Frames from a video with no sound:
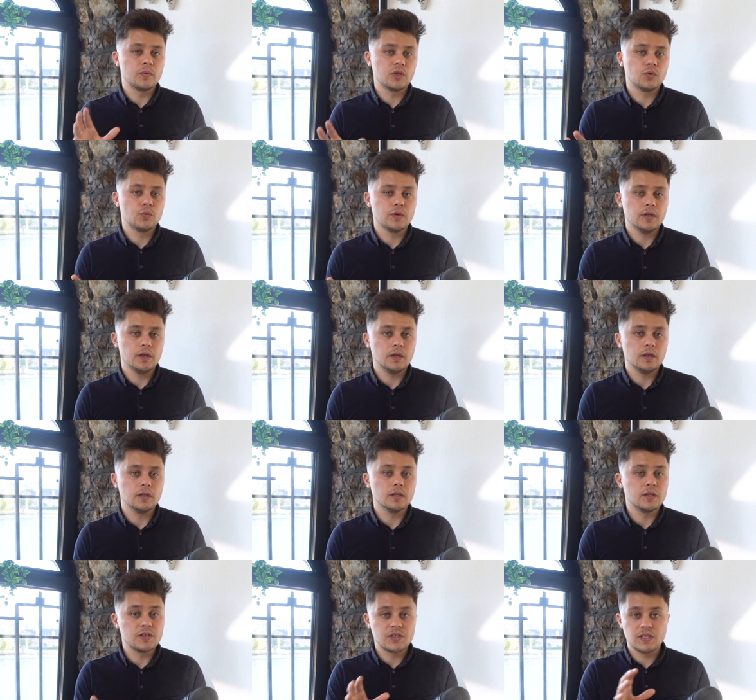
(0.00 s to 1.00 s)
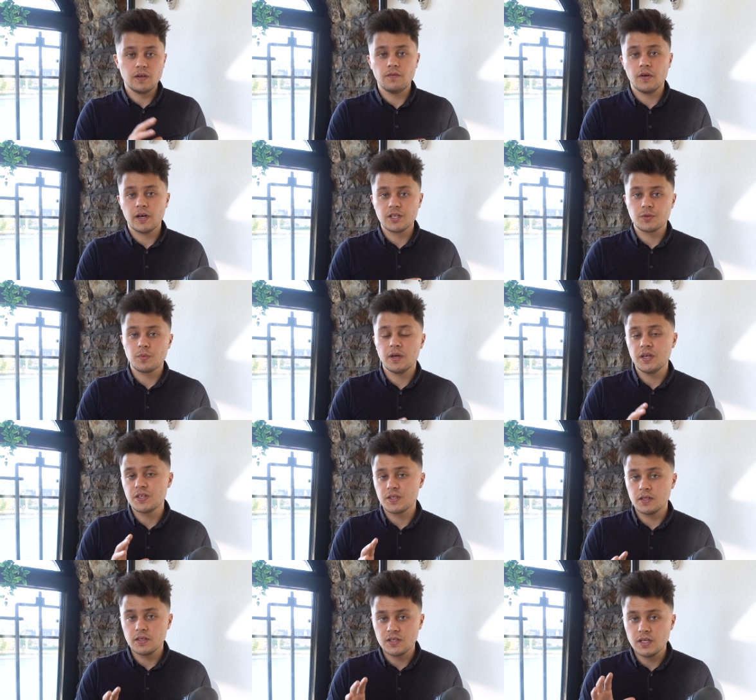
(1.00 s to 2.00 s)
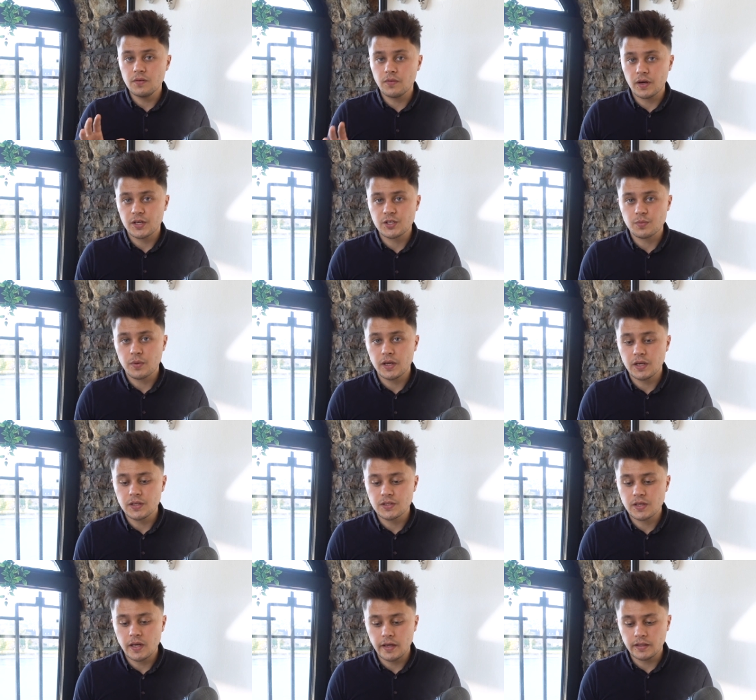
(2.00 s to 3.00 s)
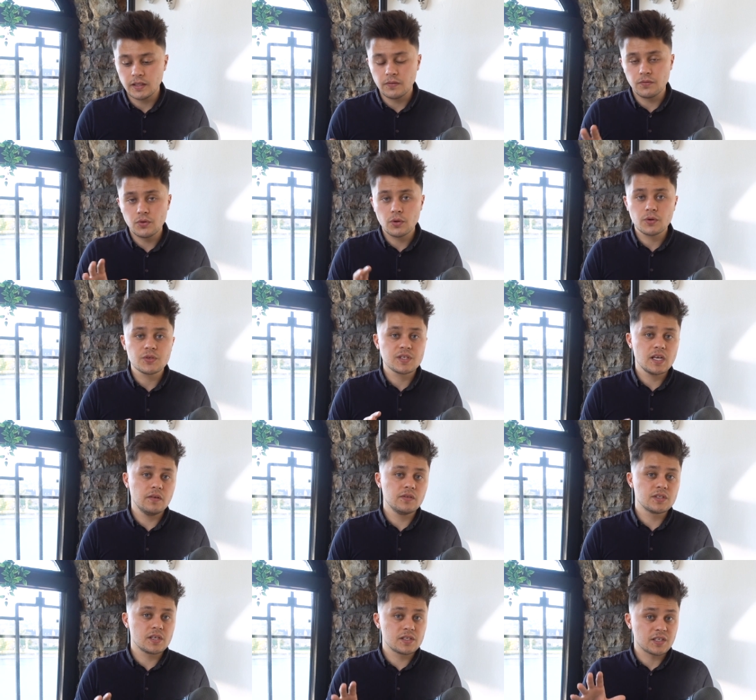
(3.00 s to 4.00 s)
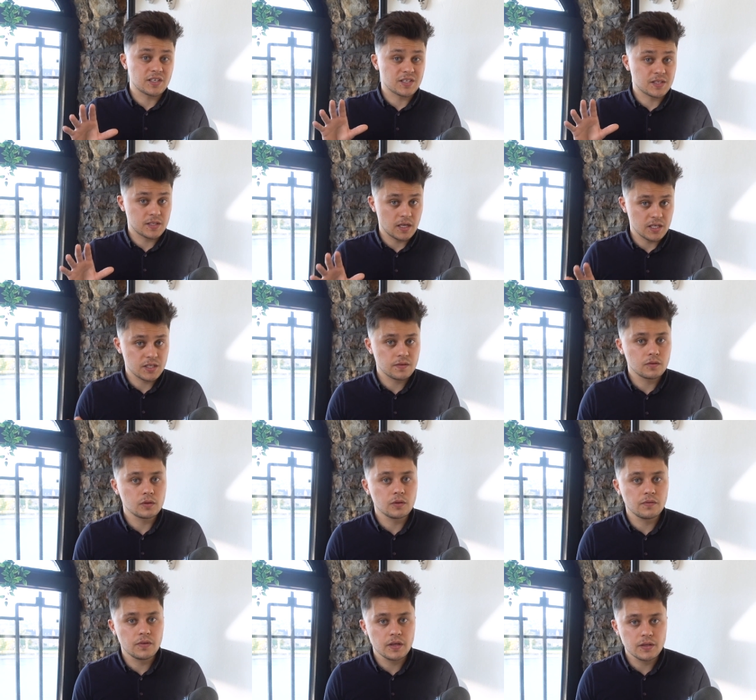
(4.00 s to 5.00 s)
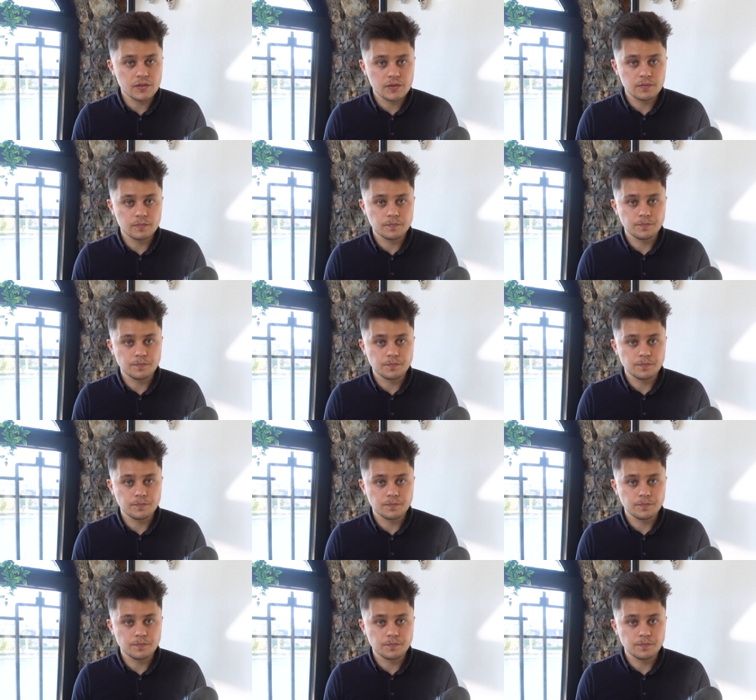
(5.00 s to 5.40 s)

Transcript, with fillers: between the CeFi space and the DeFi space. And if Yotta Savings is successful of this,